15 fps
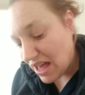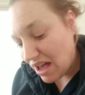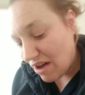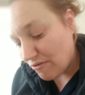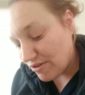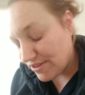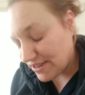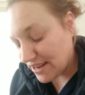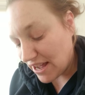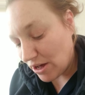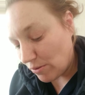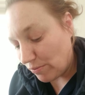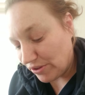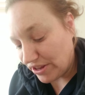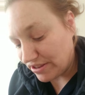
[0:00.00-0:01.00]
I wasn't
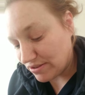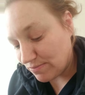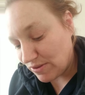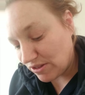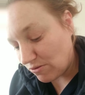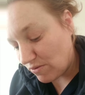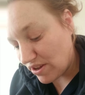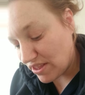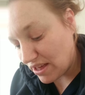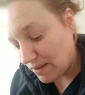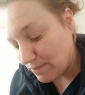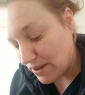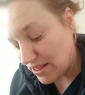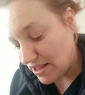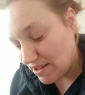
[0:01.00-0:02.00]
helpless, but the one
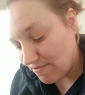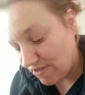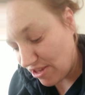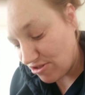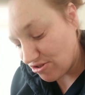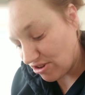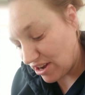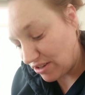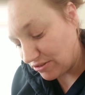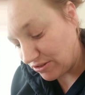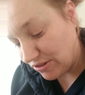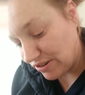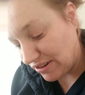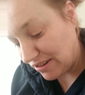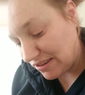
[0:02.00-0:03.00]
time I did venture
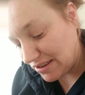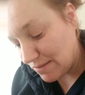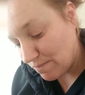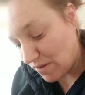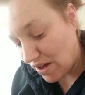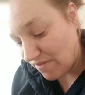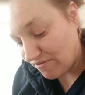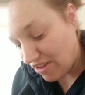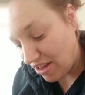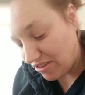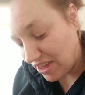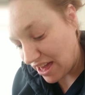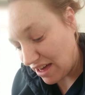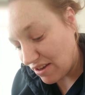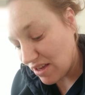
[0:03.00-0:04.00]
outdoors, Mom
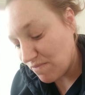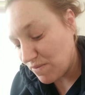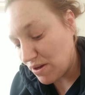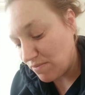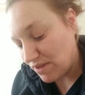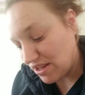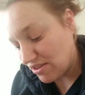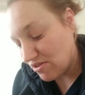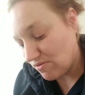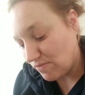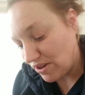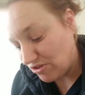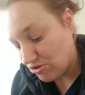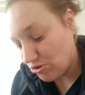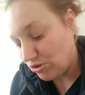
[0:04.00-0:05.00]
found out and beat me until
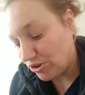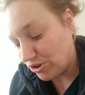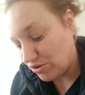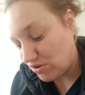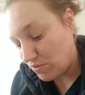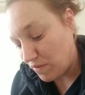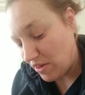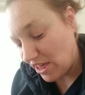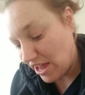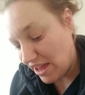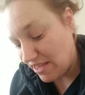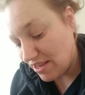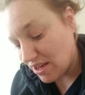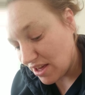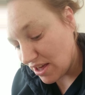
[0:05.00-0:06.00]
my shoulders bled.